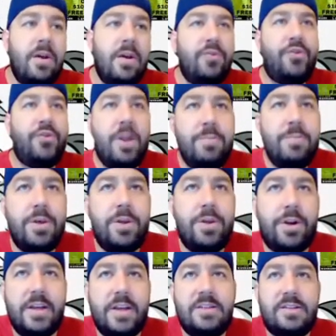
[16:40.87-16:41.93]
Von
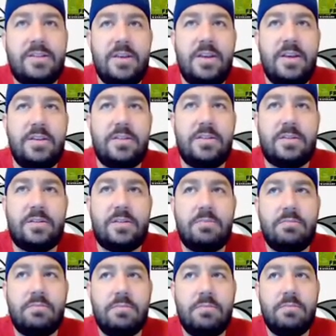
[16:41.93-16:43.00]
Miller is
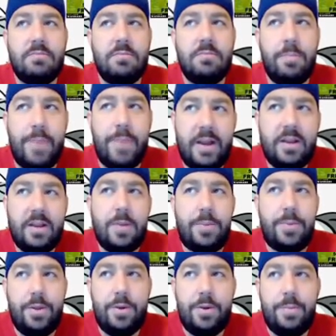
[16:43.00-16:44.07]
banged
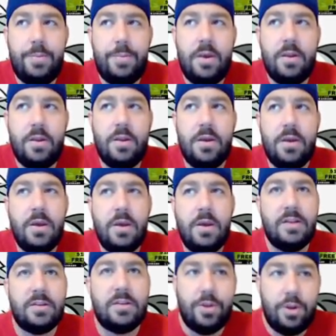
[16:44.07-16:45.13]
up a little bit.
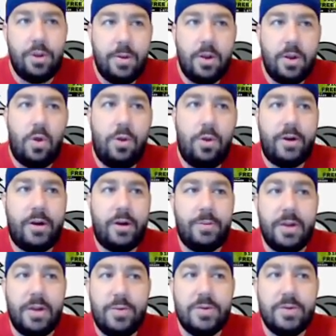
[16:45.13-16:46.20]
He's a little bit older,
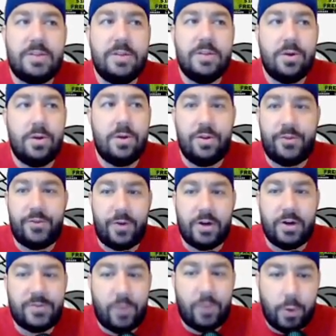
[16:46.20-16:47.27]
but he was still the
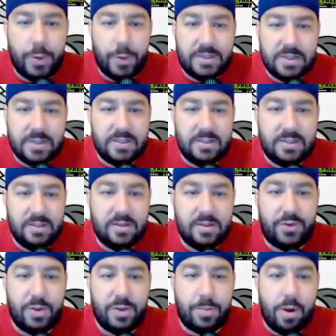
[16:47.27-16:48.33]
first 4 weeks of the season
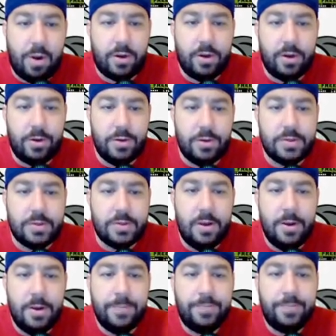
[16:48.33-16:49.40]
for the Broncos.
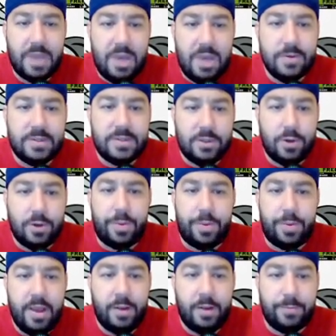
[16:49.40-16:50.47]
He was still
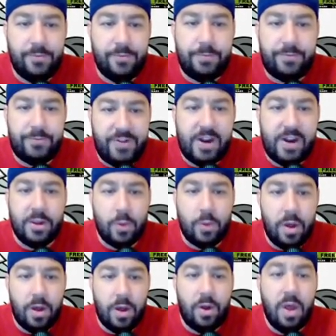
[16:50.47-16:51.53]
playing fairly
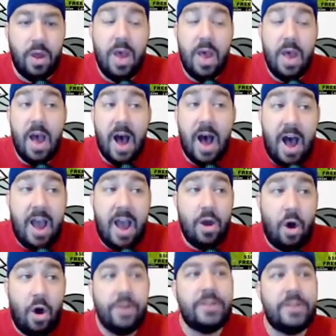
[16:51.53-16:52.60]
well. I
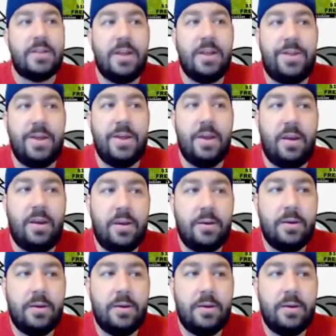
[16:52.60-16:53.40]
honestly think